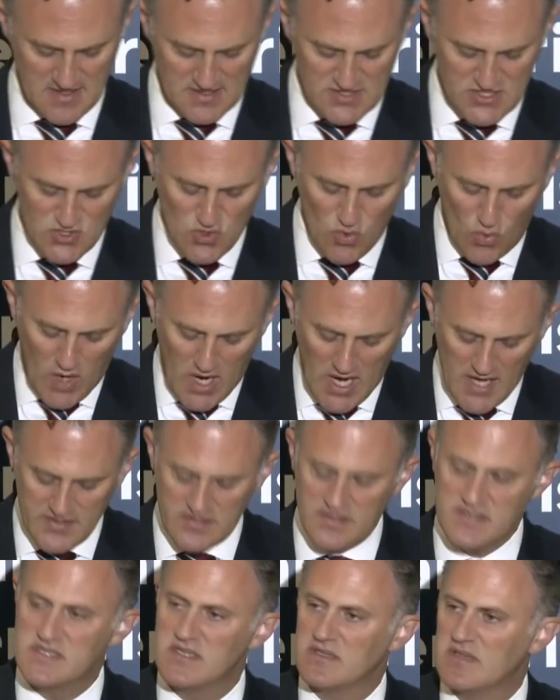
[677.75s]

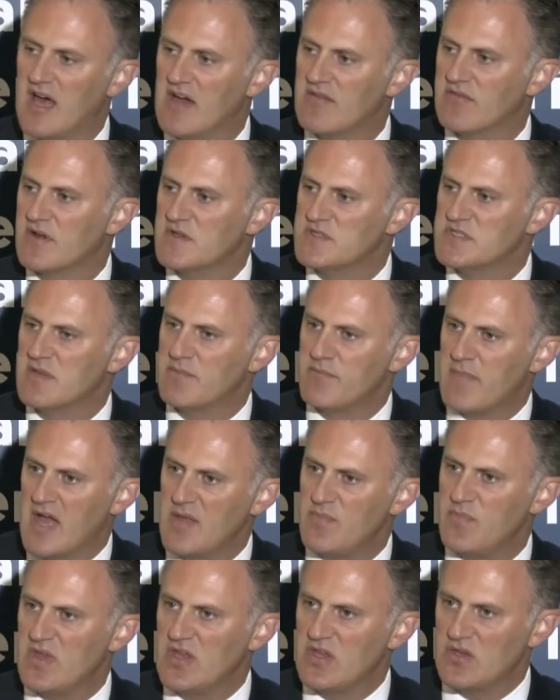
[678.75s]
squanders the leverage that
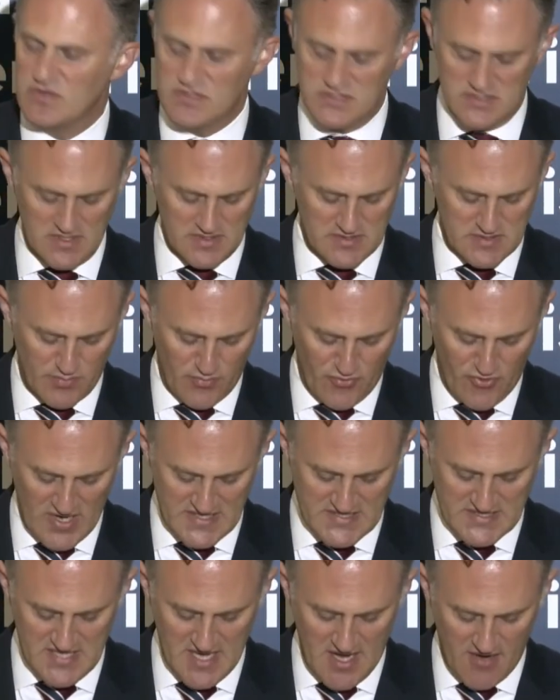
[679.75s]
might be used to
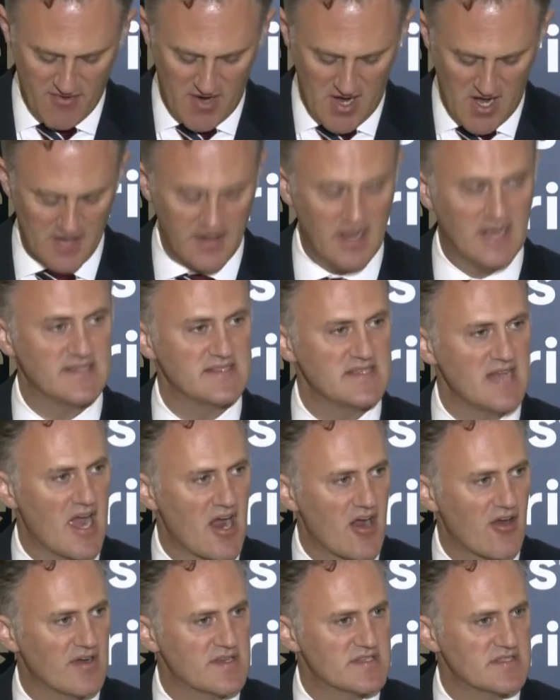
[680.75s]
press Tehran on
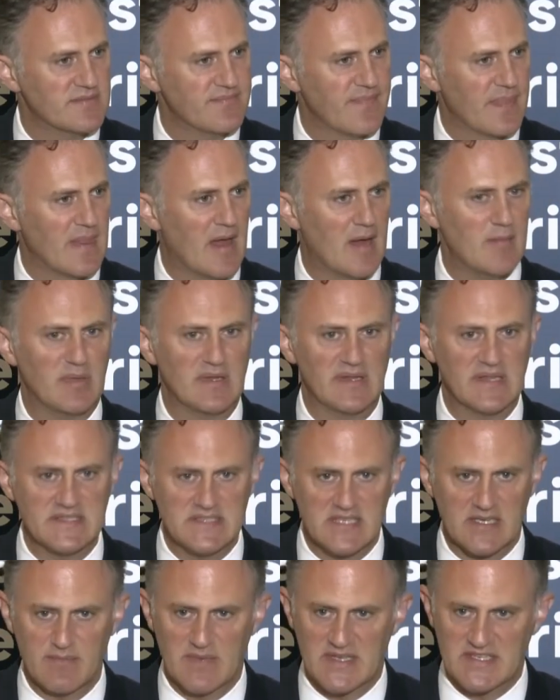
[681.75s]
terrorism, on
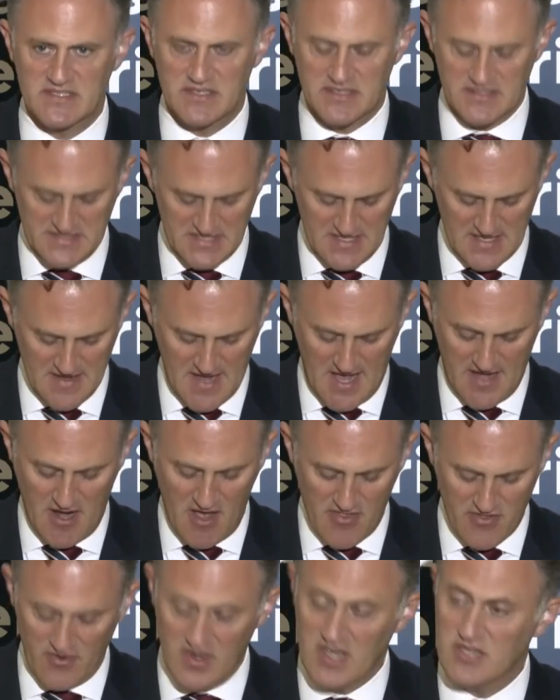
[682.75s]
ballistic missiles, and
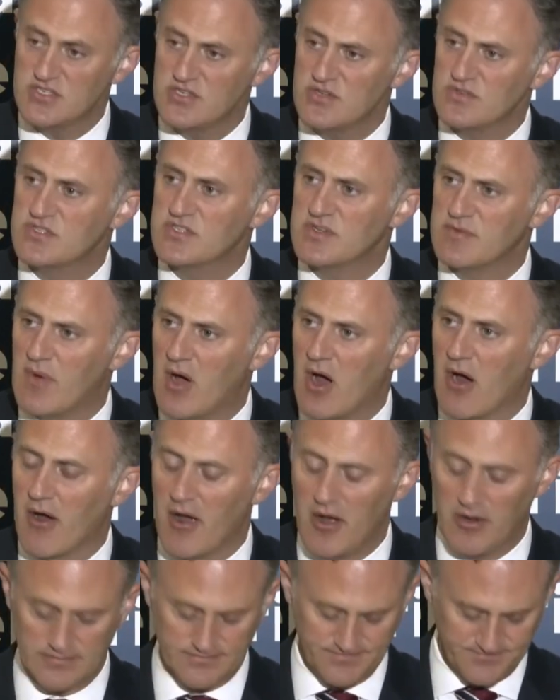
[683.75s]
other issues
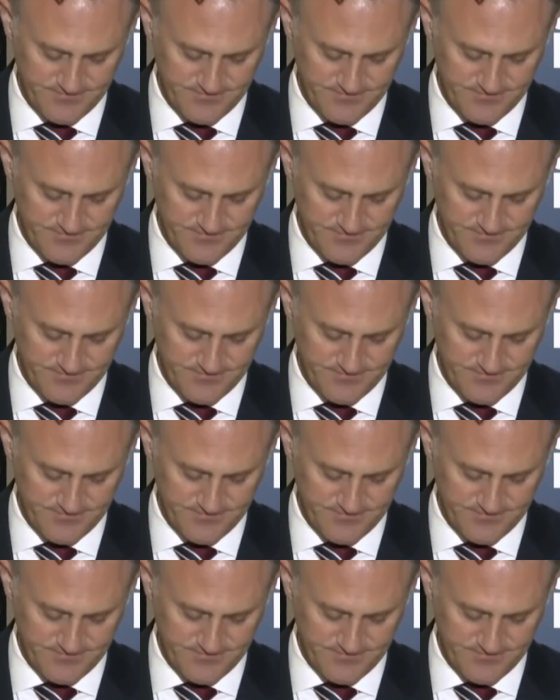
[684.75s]
tomorrow.